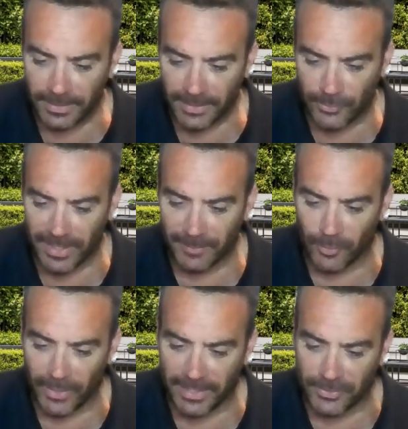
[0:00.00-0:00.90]
Has Graham
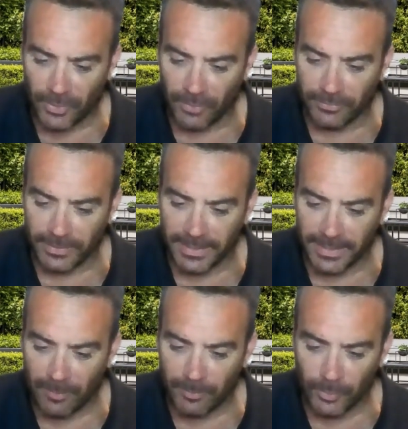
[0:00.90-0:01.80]
or Ash offered any
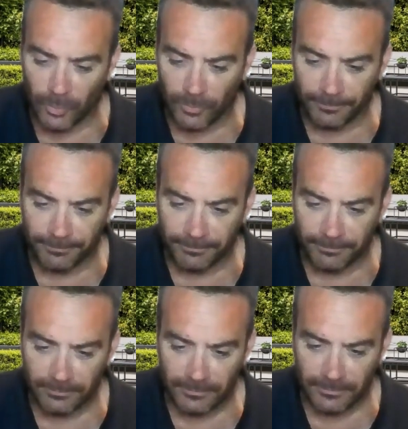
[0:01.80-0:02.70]
help at all?
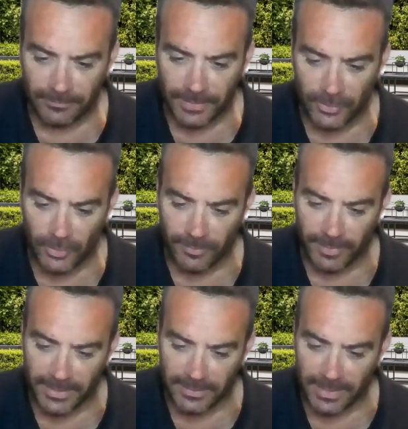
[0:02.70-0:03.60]
So he's talking
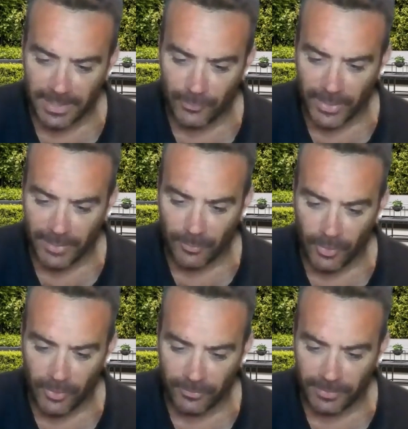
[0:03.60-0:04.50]
about Graham
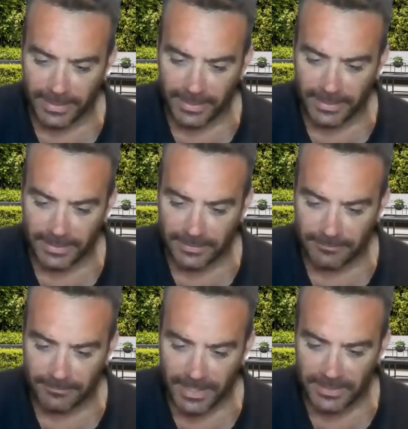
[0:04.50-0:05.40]
Rowe and
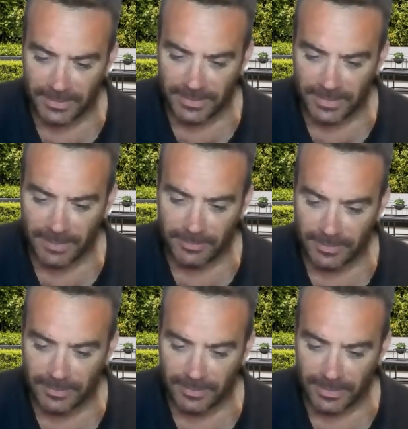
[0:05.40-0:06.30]
Ashley James.